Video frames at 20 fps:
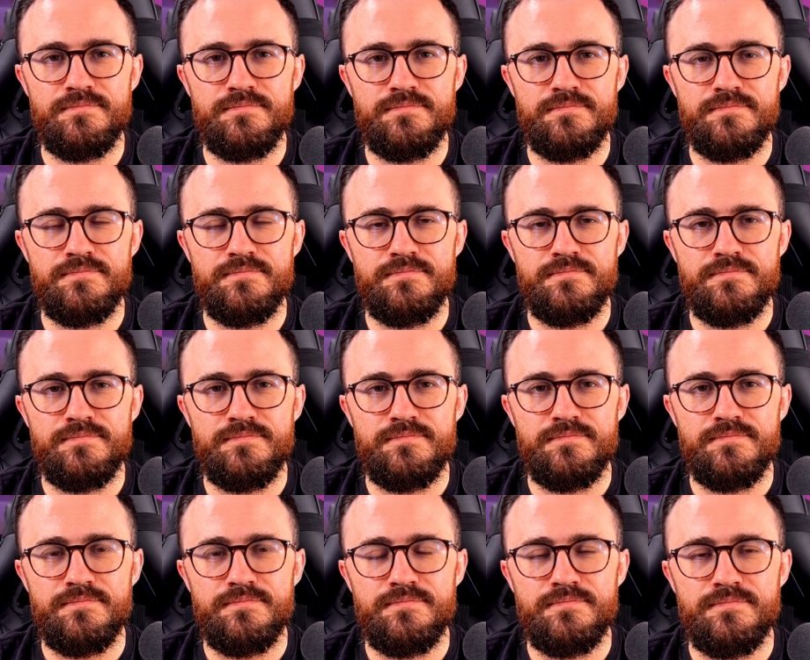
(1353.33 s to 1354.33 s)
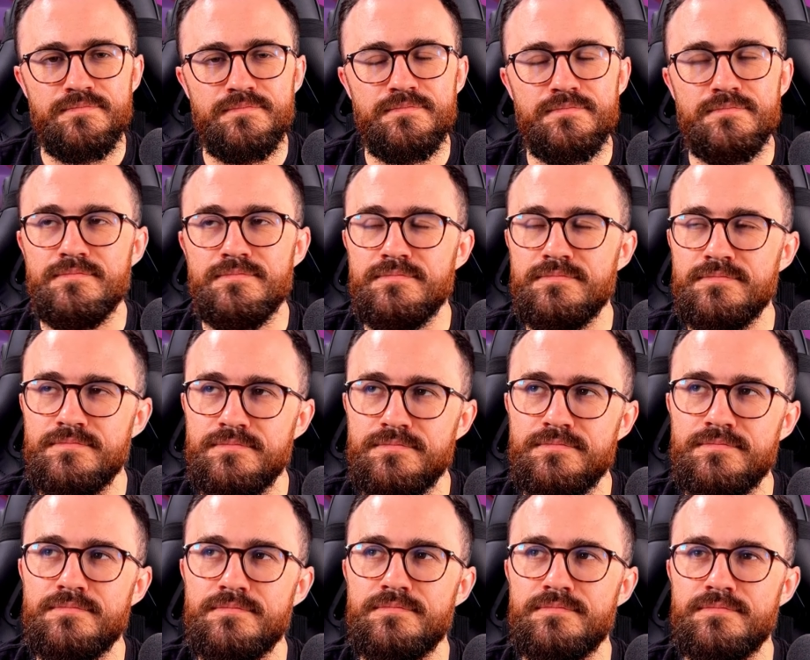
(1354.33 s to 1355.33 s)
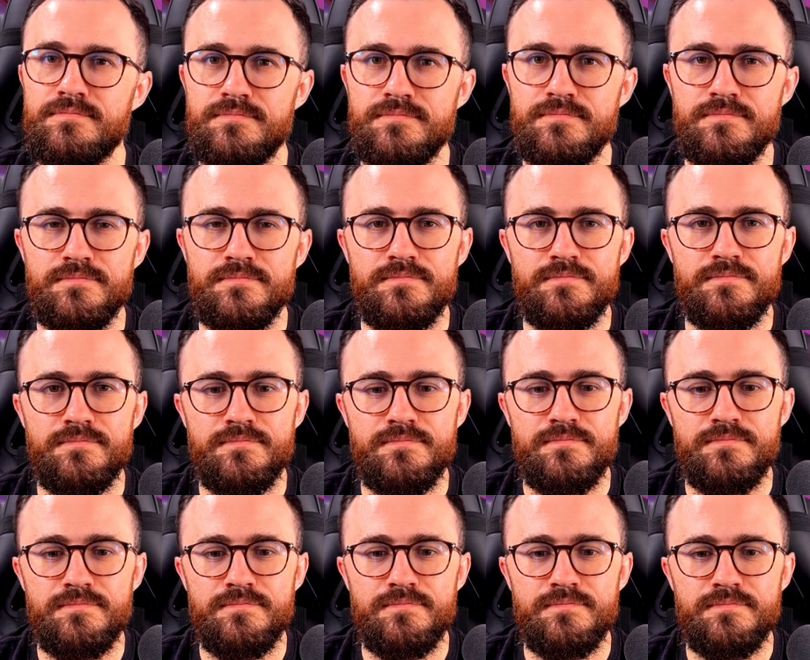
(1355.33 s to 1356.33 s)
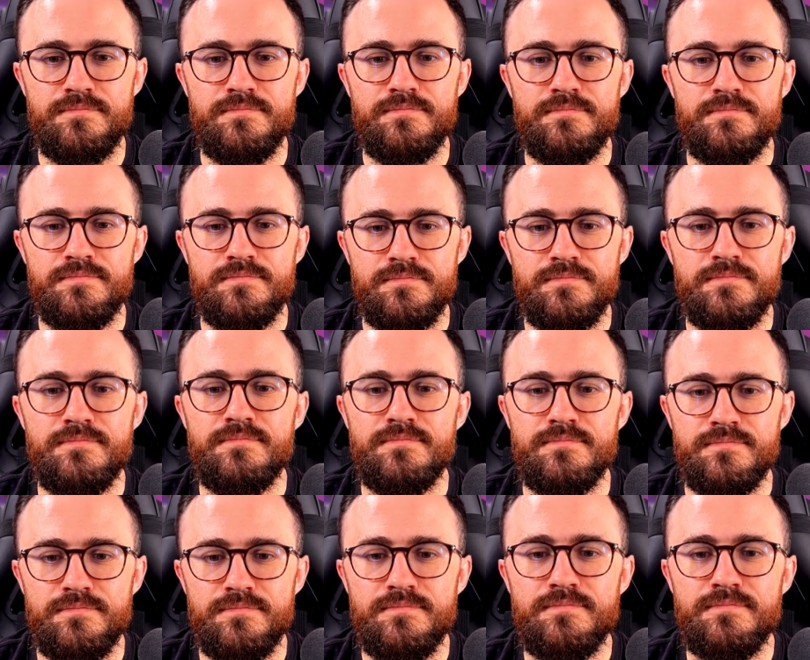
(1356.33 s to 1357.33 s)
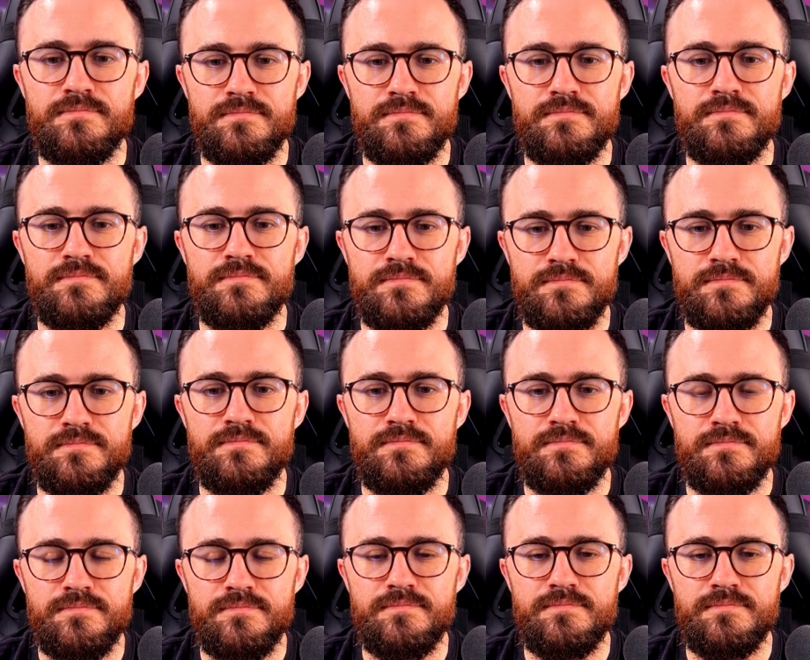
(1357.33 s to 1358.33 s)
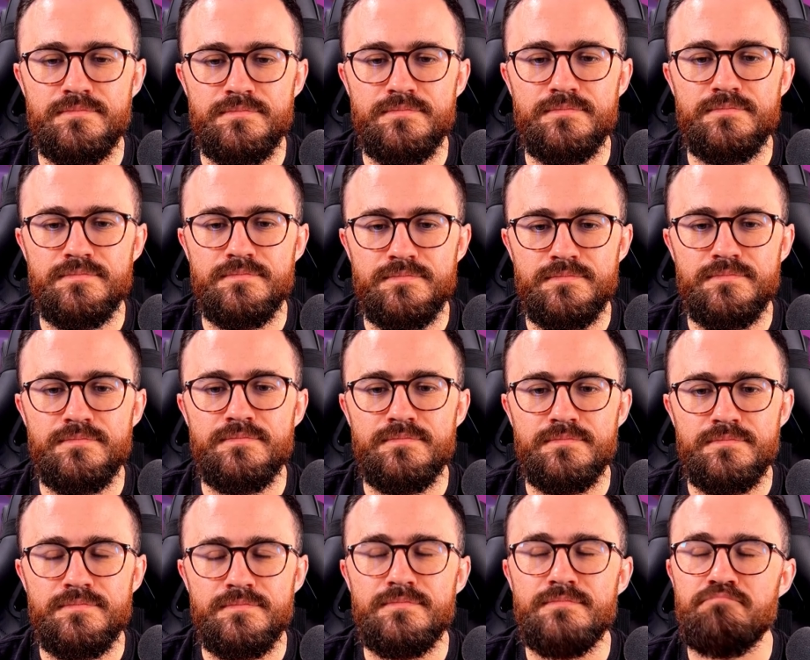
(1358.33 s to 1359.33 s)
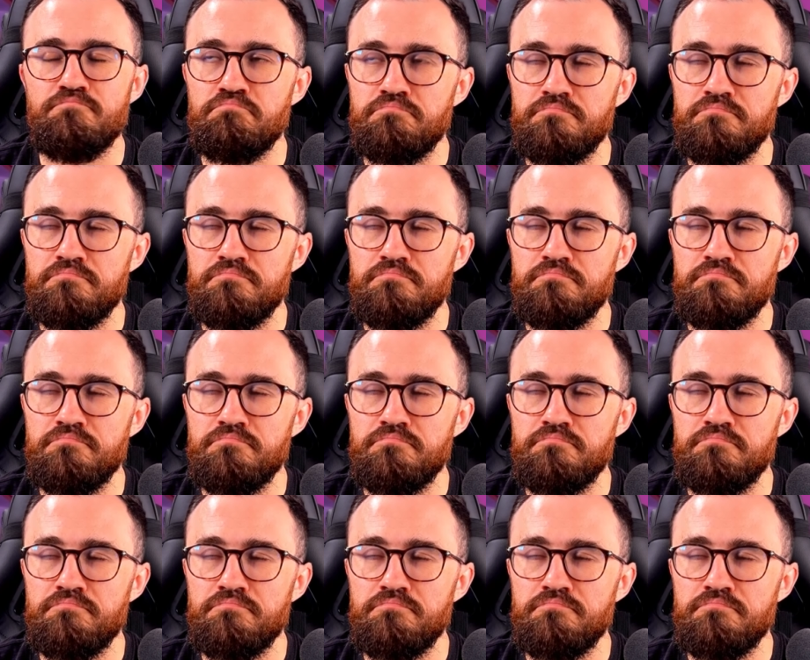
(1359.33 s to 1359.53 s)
(not speaking)